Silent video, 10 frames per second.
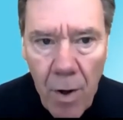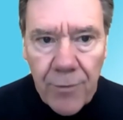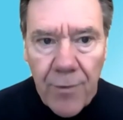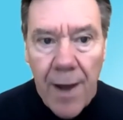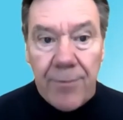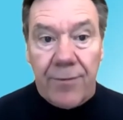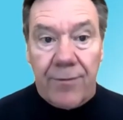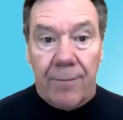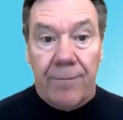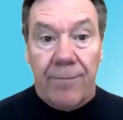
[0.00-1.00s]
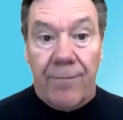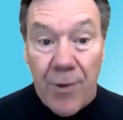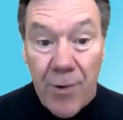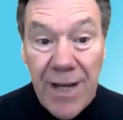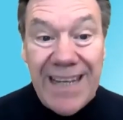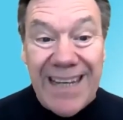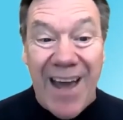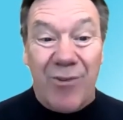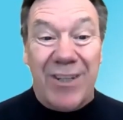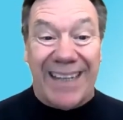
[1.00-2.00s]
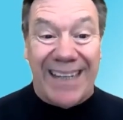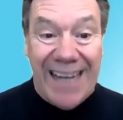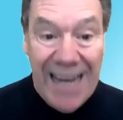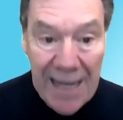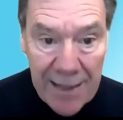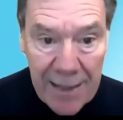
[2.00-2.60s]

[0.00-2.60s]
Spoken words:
drops from 30 down to 10.